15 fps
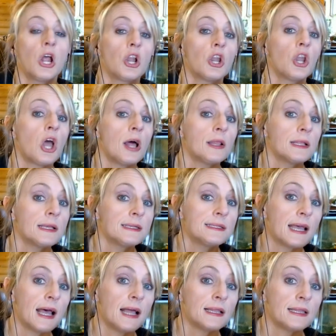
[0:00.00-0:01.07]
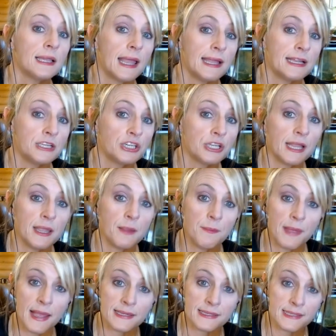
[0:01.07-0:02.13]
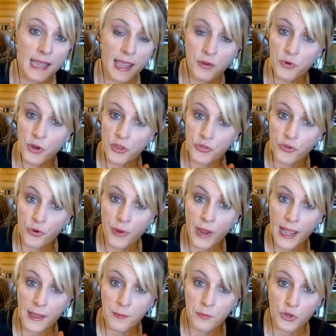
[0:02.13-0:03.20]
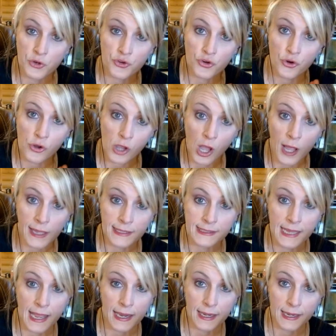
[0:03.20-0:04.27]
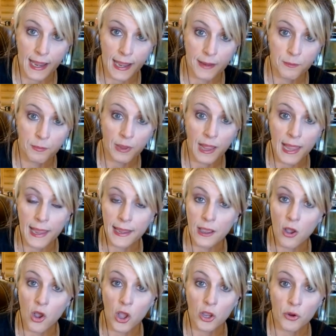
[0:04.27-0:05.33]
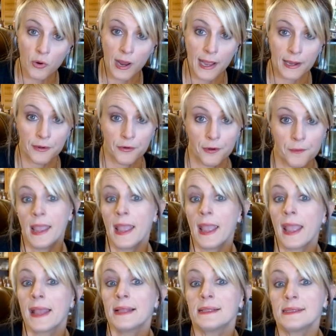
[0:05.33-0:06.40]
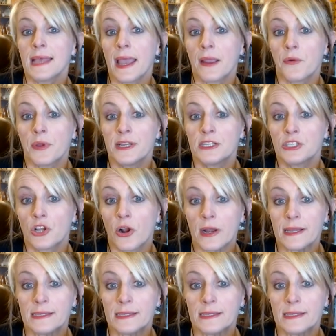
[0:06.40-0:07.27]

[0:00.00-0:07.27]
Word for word: Lawless allegedly met Zachary through a mutual contact named Blake on Grindr, and Zachary started